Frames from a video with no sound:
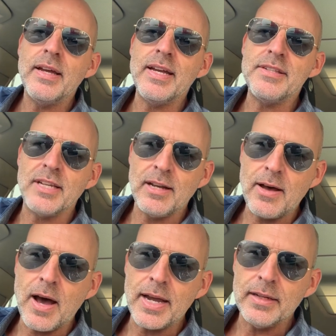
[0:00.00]
It's a
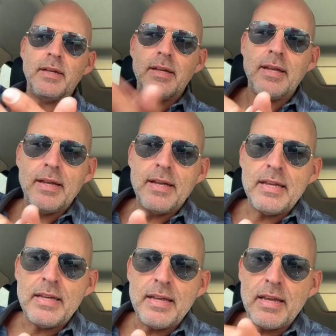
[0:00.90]
lie.
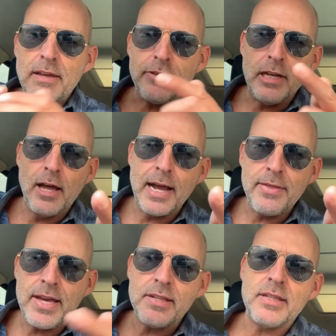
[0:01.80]
If you like
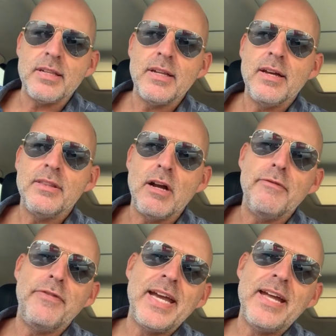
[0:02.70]
this,
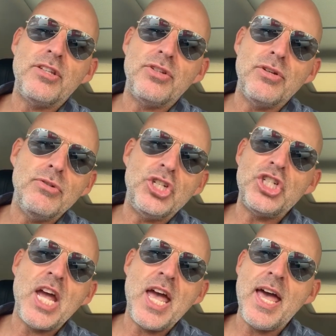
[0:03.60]
don't forget to
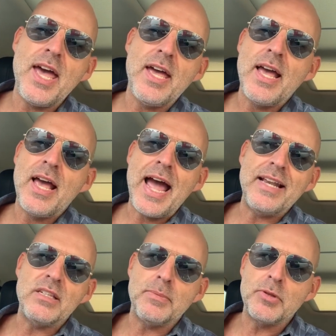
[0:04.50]
share,
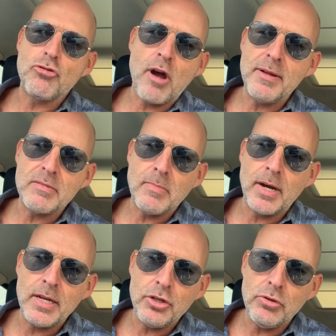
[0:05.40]
and subscribe to
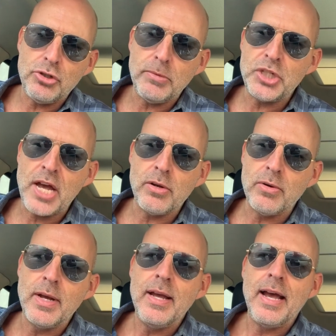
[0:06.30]
my YouTube
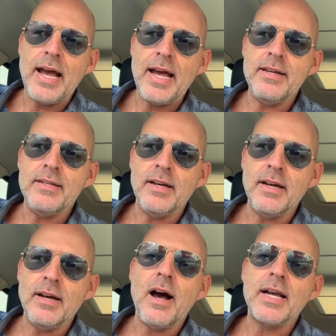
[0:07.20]
channel and
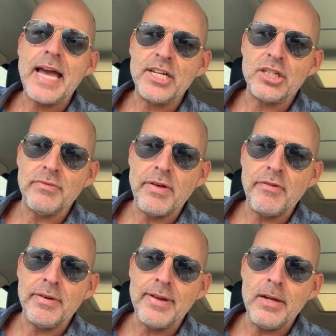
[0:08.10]
uh, I'll catch up with
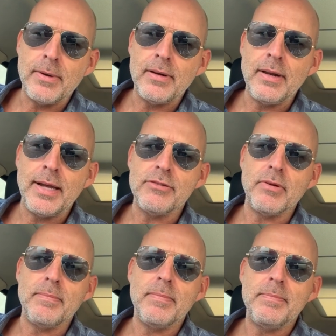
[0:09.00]
everyone, anyone later on.